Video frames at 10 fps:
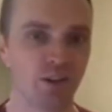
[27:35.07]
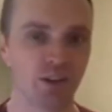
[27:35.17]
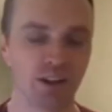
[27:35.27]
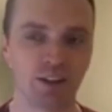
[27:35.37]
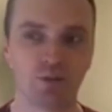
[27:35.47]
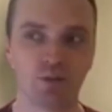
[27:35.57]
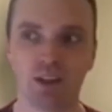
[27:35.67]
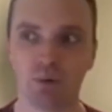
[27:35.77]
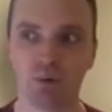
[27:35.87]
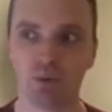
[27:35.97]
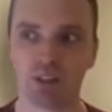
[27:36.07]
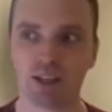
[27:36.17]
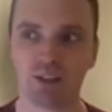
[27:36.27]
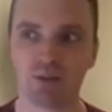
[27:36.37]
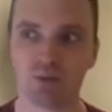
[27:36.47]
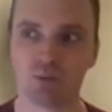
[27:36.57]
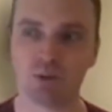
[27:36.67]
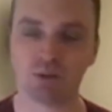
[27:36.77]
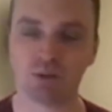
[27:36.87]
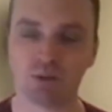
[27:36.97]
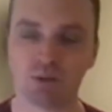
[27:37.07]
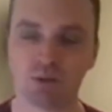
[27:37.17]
I think for him it was a case of, well,